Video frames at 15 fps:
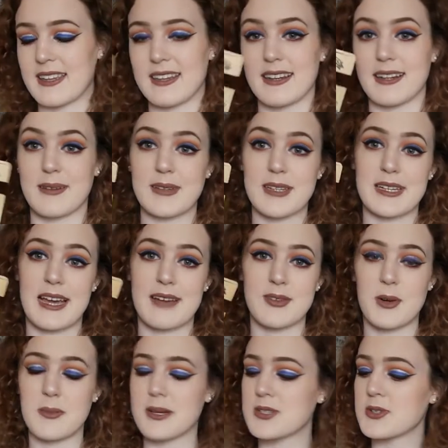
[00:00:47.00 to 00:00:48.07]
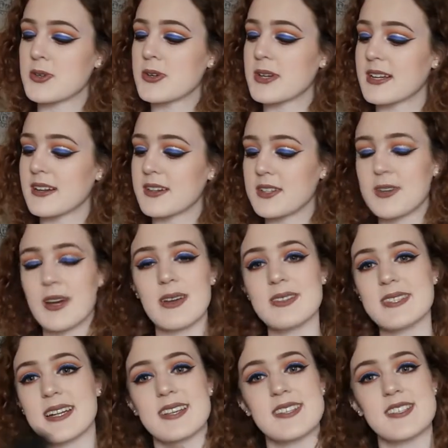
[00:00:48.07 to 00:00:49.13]
it, and I'm going to have it on my door in our new
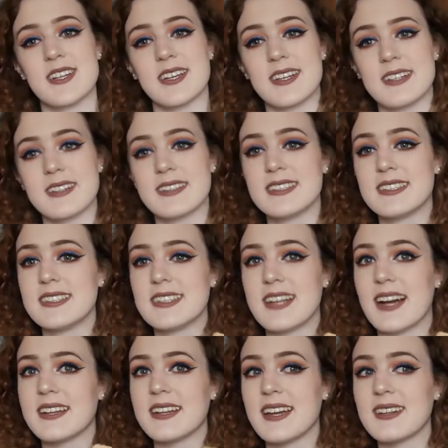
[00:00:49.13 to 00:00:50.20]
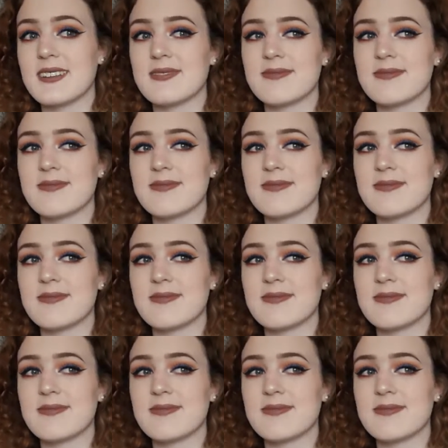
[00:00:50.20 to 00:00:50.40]
house next year. And yeah.